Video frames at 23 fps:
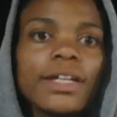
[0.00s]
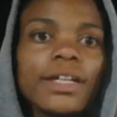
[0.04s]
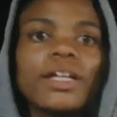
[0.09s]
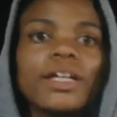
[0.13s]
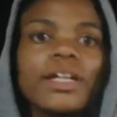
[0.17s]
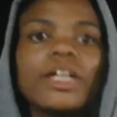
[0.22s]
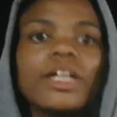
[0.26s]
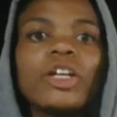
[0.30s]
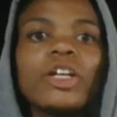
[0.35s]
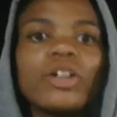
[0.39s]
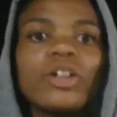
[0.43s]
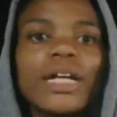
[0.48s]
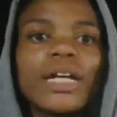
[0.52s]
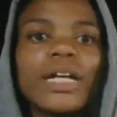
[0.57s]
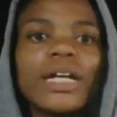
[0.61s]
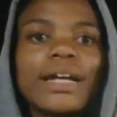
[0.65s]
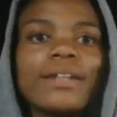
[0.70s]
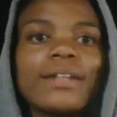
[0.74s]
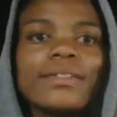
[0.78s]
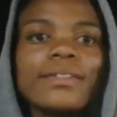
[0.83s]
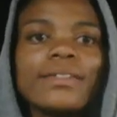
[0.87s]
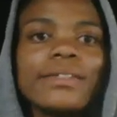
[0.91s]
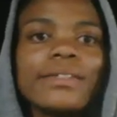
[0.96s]
Hello
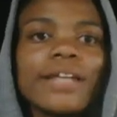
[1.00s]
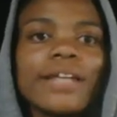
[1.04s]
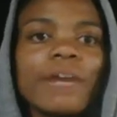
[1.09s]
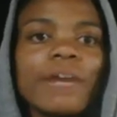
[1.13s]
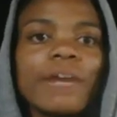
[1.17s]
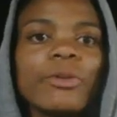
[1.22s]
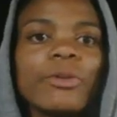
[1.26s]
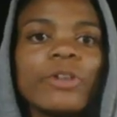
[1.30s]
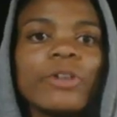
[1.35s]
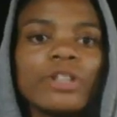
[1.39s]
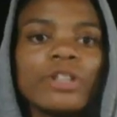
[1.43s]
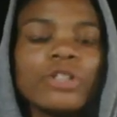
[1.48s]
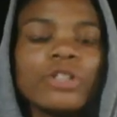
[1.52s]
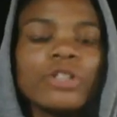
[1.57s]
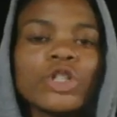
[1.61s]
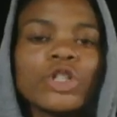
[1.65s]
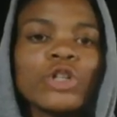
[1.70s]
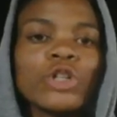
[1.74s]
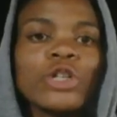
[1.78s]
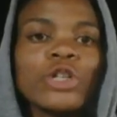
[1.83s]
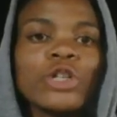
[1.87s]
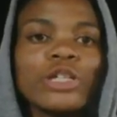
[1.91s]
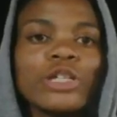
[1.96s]
guys, I'm going to show
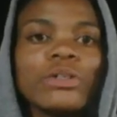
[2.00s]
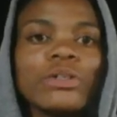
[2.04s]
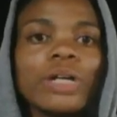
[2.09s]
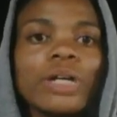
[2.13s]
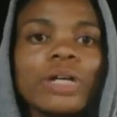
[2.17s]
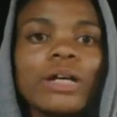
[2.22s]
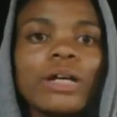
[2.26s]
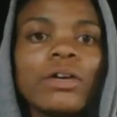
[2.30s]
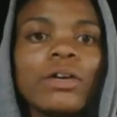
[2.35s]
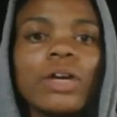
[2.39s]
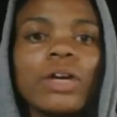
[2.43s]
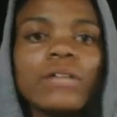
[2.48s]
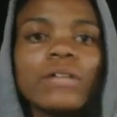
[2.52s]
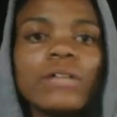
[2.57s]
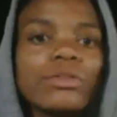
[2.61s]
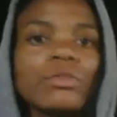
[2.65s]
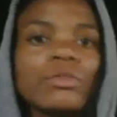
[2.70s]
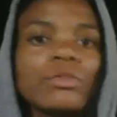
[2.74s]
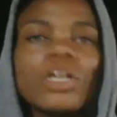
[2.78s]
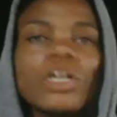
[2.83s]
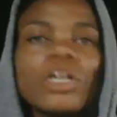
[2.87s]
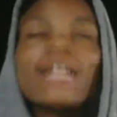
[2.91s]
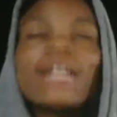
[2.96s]
you how you can
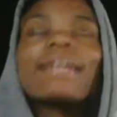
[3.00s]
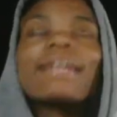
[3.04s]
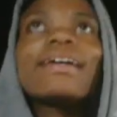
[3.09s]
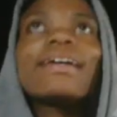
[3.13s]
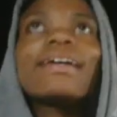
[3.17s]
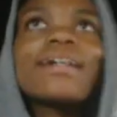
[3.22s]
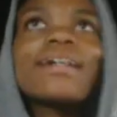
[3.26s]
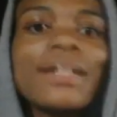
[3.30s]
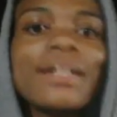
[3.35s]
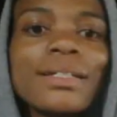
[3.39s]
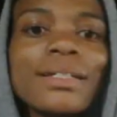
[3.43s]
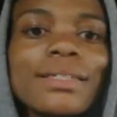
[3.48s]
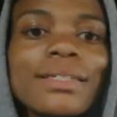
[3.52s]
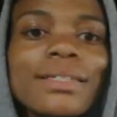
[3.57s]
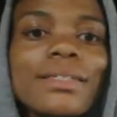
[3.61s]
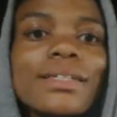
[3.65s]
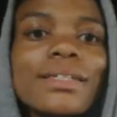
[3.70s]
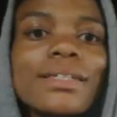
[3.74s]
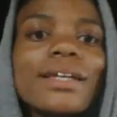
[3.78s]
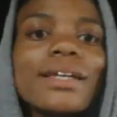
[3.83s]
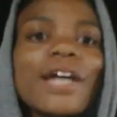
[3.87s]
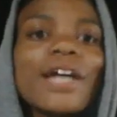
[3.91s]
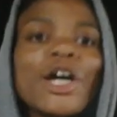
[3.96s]
create
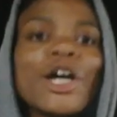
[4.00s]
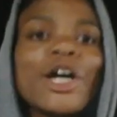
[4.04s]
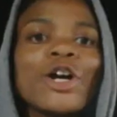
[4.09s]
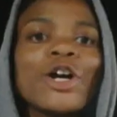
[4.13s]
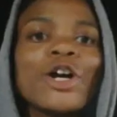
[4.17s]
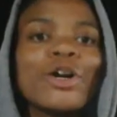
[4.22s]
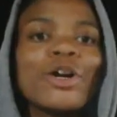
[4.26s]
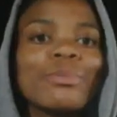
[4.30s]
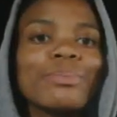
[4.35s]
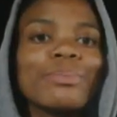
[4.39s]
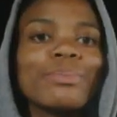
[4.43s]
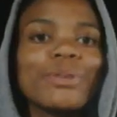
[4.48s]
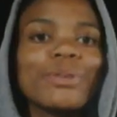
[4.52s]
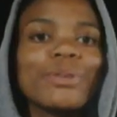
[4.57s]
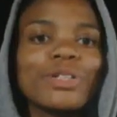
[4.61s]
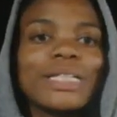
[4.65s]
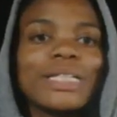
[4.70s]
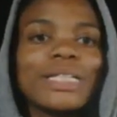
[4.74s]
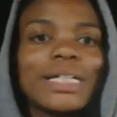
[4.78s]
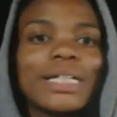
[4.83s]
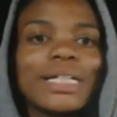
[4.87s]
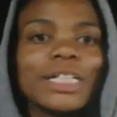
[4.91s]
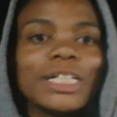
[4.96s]

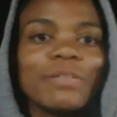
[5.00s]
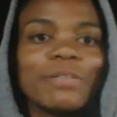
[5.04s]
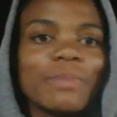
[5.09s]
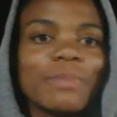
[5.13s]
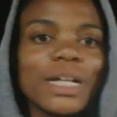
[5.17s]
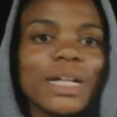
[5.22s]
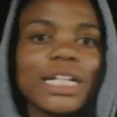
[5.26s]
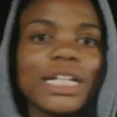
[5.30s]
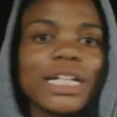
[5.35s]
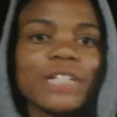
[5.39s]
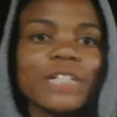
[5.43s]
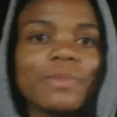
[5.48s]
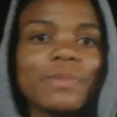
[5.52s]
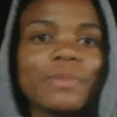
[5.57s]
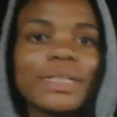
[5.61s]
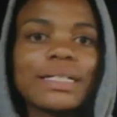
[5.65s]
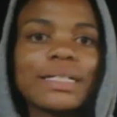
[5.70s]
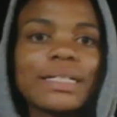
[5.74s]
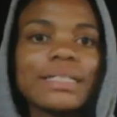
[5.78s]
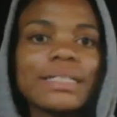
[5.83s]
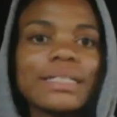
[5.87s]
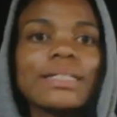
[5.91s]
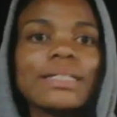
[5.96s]
product
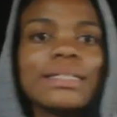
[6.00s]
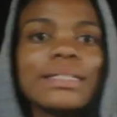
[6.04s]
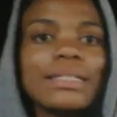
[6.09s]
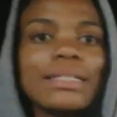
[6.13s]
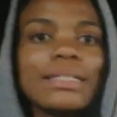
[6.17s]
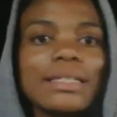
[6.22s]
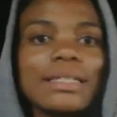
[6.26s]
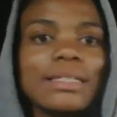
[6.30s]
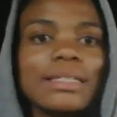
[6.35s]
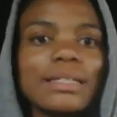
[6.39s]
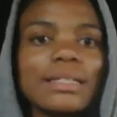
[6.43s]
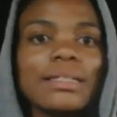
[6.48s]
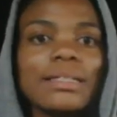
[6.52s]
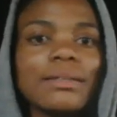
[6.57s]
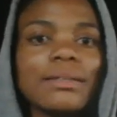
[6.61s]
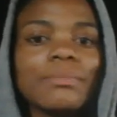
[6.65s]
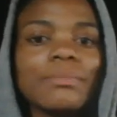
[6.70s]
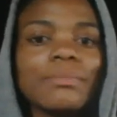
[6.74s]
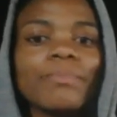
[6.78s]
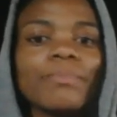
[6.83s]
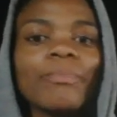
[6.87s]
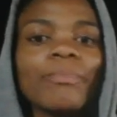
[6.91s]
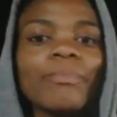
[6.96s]
management
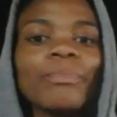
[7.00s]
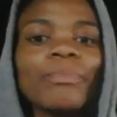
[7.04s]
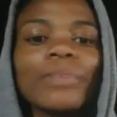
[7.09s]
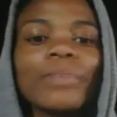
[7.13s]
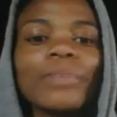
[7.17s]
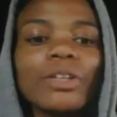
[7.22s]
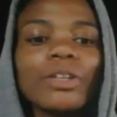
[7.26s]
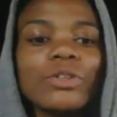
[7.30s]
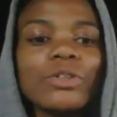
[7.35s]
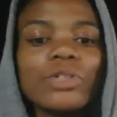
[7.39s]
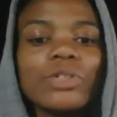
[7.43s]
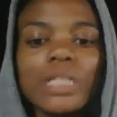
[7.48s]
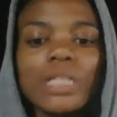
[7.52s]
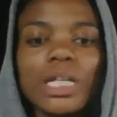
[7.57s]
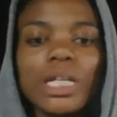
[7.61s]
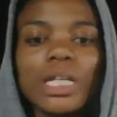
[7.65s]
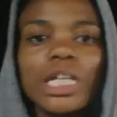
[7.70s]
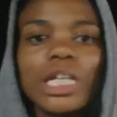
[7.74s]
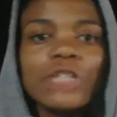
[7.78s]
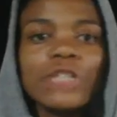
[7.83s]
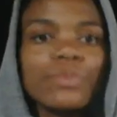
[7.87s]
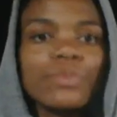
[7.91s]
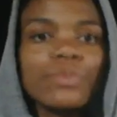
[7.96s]
system using
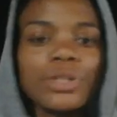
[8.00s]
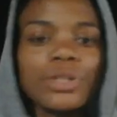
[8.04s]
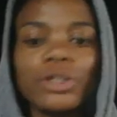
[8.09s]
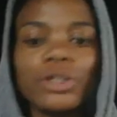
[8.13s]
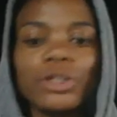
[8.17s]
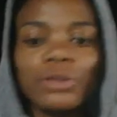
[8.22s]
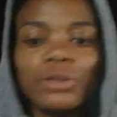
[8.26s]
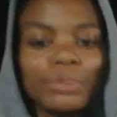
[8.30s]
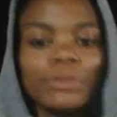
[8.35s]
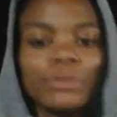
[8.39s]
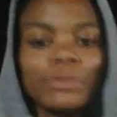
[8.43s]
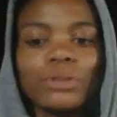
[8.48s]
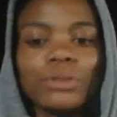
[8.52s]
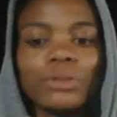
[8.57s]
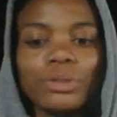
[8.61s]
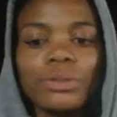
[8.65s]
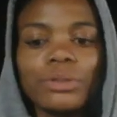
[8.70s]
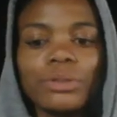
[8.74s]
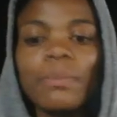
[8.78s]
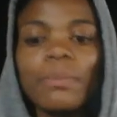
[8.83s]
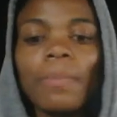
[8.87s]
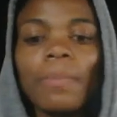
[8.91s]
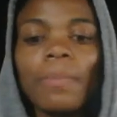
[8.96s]
Spring Boot.
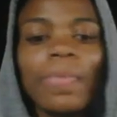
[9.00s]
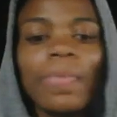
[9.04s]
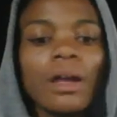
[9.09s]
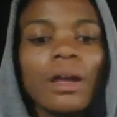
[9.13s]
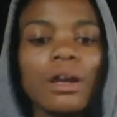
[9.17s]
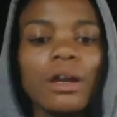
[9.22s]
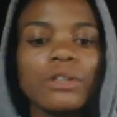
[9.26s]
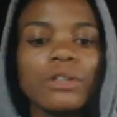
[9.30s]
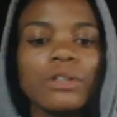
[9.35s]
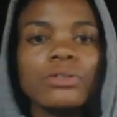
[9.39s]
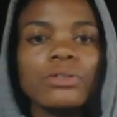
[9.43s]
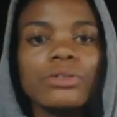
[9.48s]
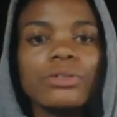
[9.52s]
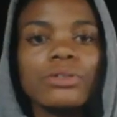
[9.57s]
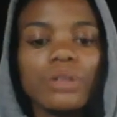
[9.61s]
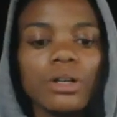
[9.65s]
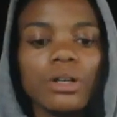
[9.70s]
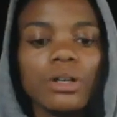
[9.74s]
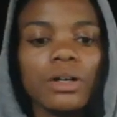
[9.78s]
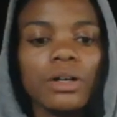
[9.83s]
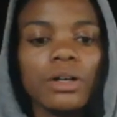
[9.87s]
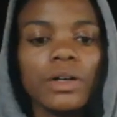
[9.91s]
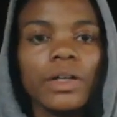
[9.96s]

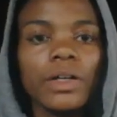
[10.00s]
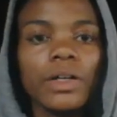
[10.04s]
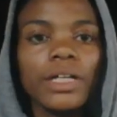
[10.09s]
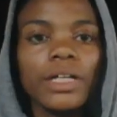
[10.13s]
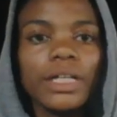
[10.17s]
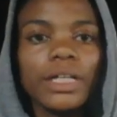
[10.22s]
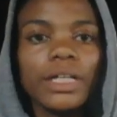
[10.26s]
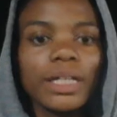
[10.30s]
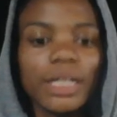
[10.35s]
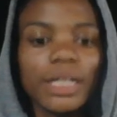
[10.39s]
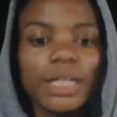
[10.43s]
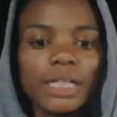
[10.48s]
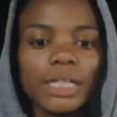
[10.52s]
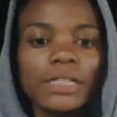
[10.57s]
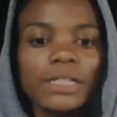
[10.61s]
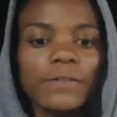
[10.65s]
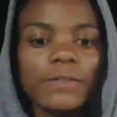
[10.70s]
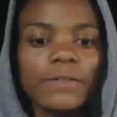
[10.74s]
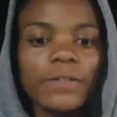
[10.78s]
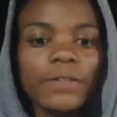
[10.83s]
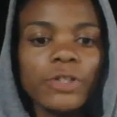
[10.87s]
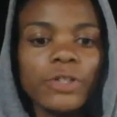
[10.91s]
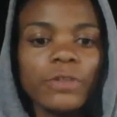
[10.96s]
So here,
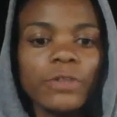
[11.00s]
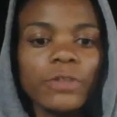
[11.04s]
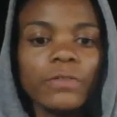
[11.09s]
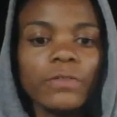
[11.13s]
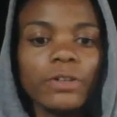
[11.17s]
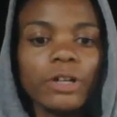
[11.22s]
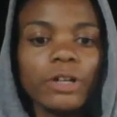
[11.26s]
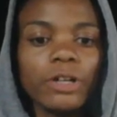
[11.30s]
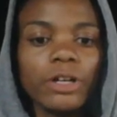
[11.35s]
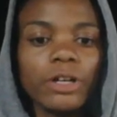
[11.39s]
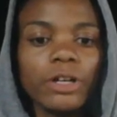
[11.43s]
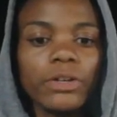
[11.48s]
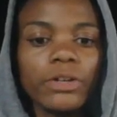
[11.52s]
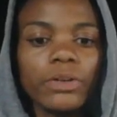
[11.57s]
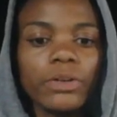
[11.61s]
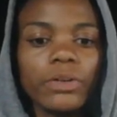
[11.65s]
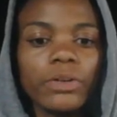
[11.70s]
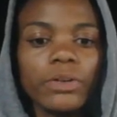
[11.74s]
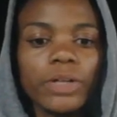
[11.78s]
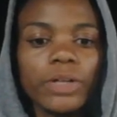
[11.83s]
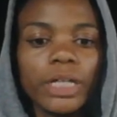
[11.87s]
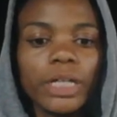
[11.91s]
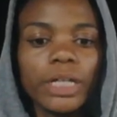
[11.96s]
first of all, you go
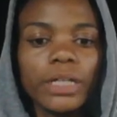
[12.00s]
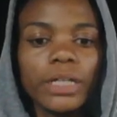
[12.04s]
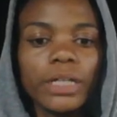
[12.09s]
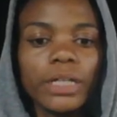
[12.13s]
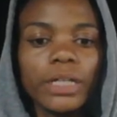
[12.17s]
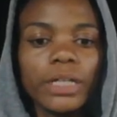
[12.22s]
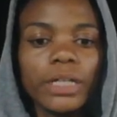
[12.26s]
here